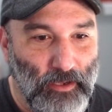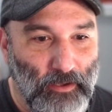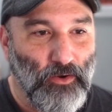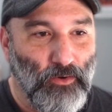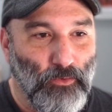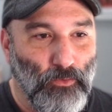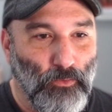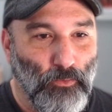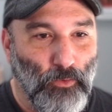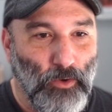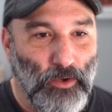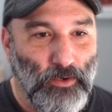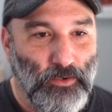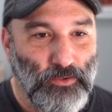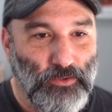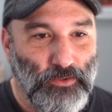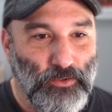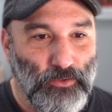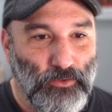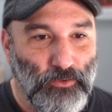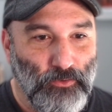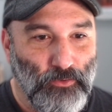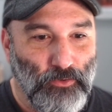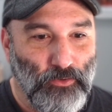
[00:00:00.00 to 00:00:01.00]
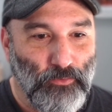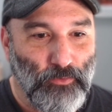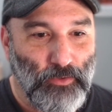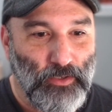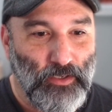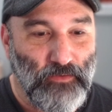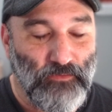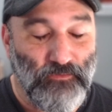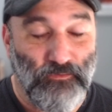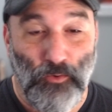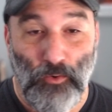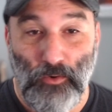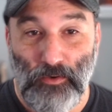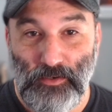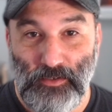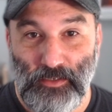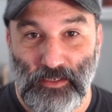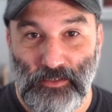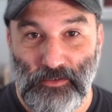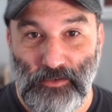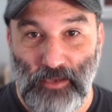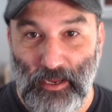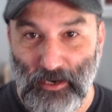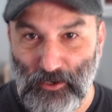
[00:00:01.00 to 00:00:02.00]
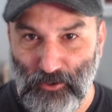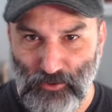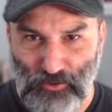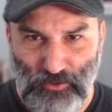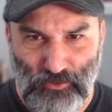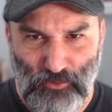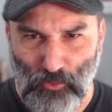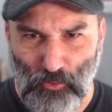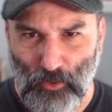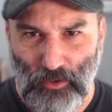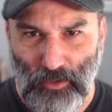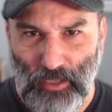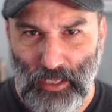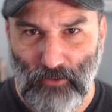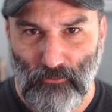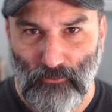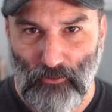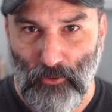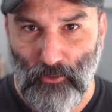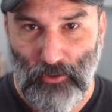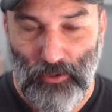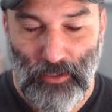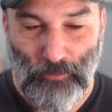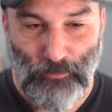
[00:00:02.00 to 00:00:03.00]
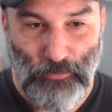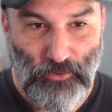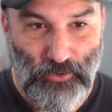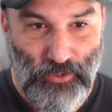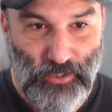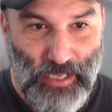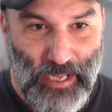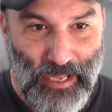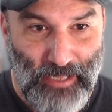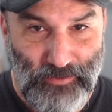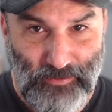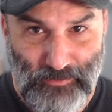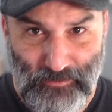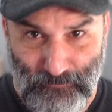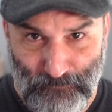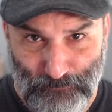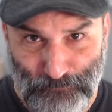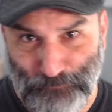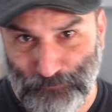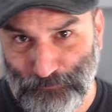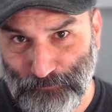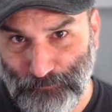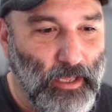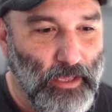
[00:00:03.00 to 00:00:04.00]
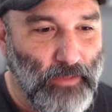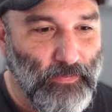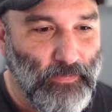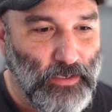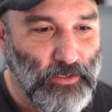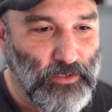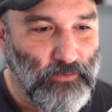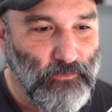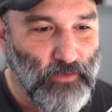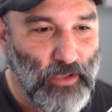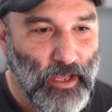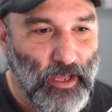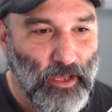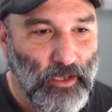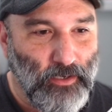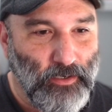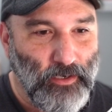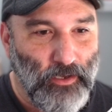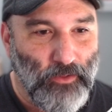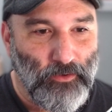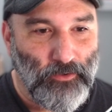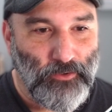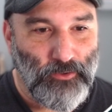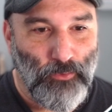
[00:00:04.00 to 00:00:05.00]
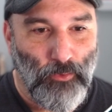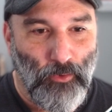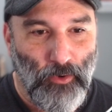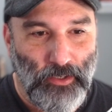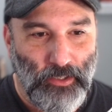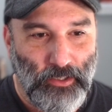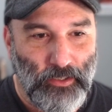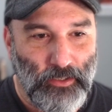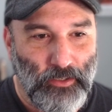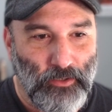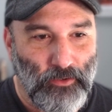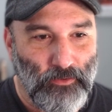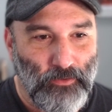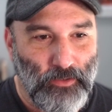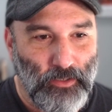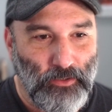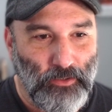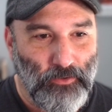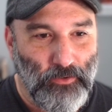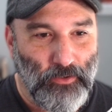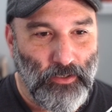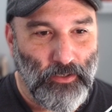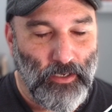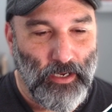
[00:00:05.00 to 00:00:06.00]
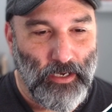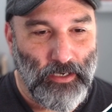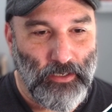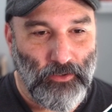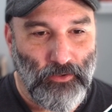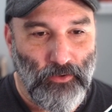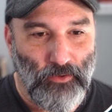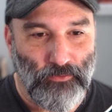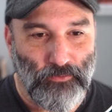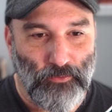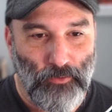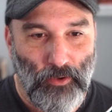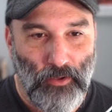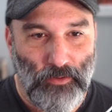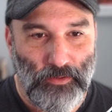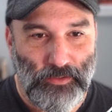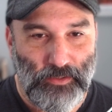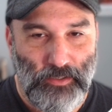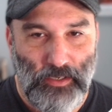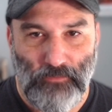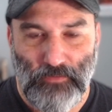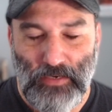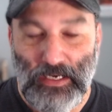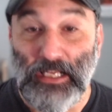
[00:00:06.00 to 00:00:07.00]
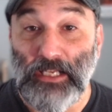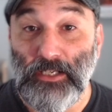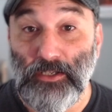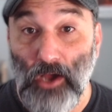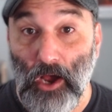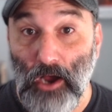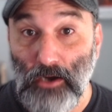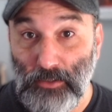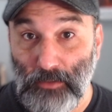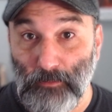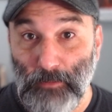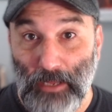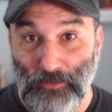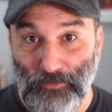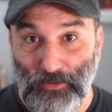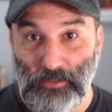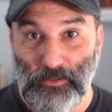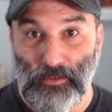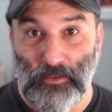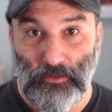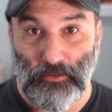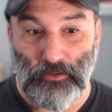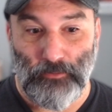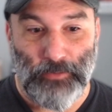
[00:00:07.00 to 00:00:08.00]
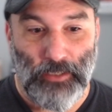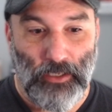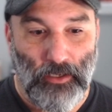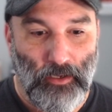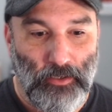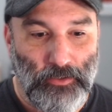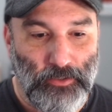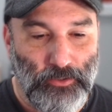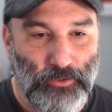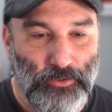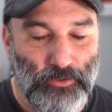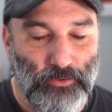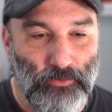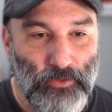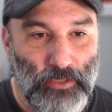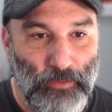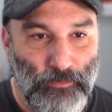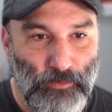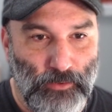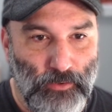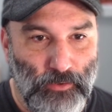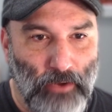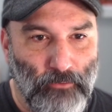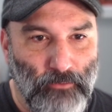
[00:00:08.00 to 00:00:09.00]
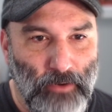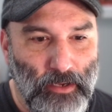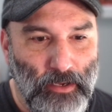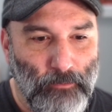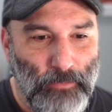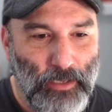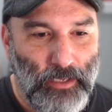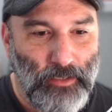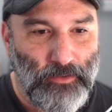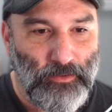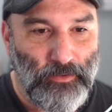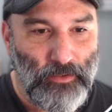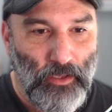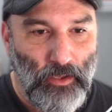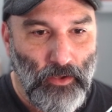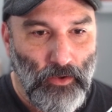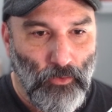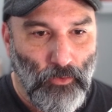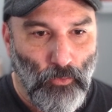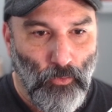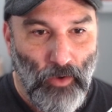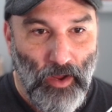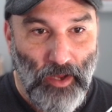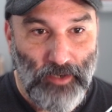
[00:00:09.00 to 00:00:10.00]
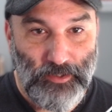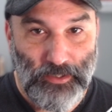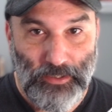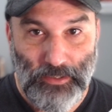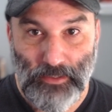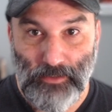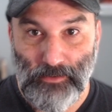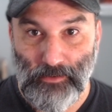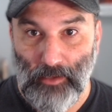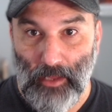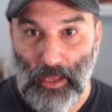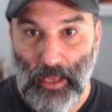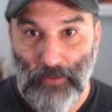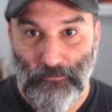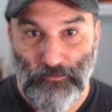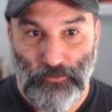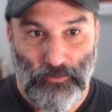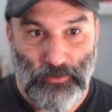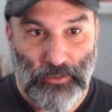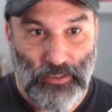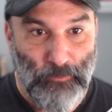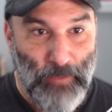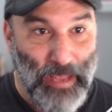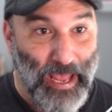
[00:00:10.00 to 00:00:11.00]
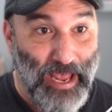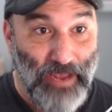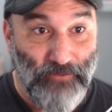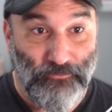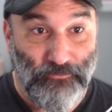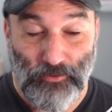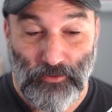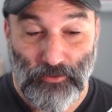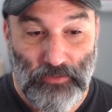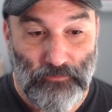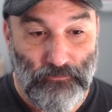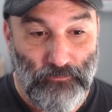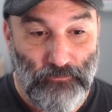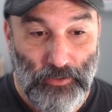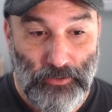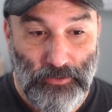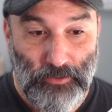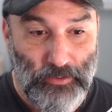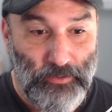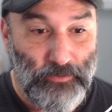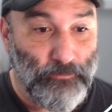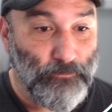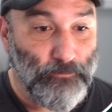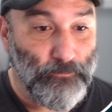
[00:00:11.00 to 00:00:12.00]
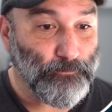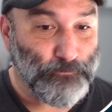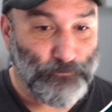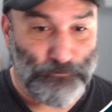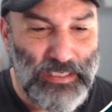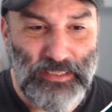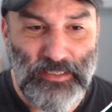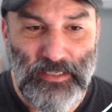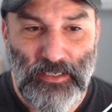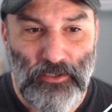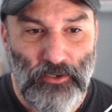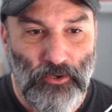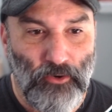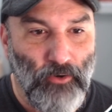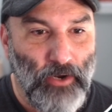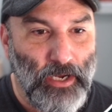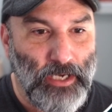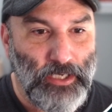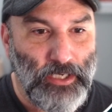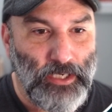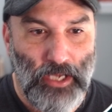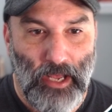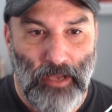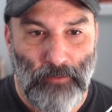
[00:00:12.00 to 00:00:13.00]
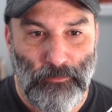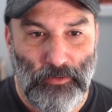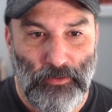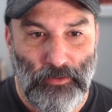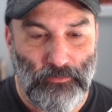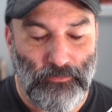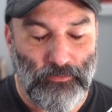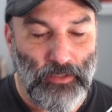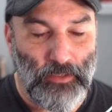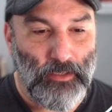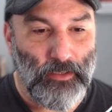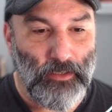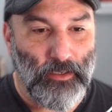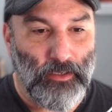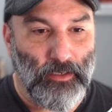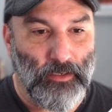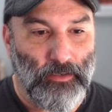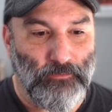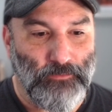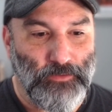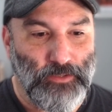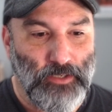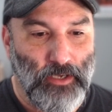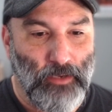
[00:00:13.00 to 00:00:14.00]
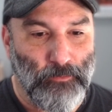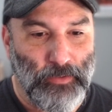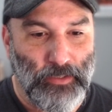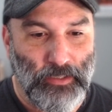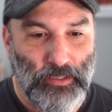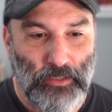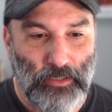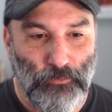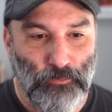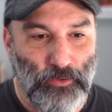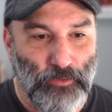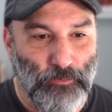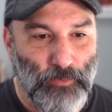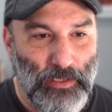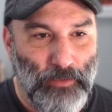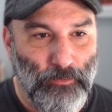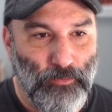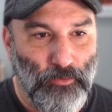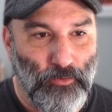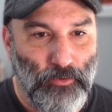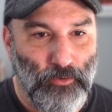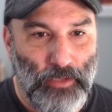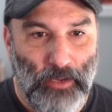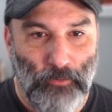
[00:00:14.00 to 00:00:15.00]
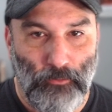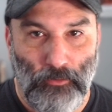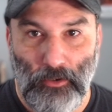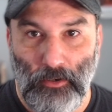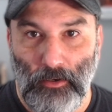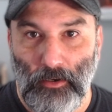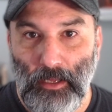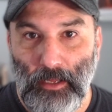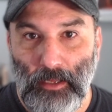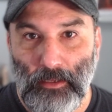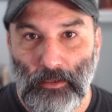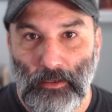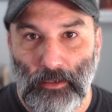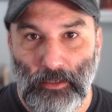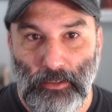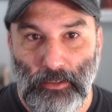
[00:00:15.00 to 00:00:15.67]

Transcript: 1, 2, 3, 4, 6-siders, sort of like rolling up your stats. And then you've got another 20 here that you can kind of go through all this stuff. And he talked about this a little bit on his stream. So I recommend watching his live stream after he funded. He did a great job of jumping in with people that were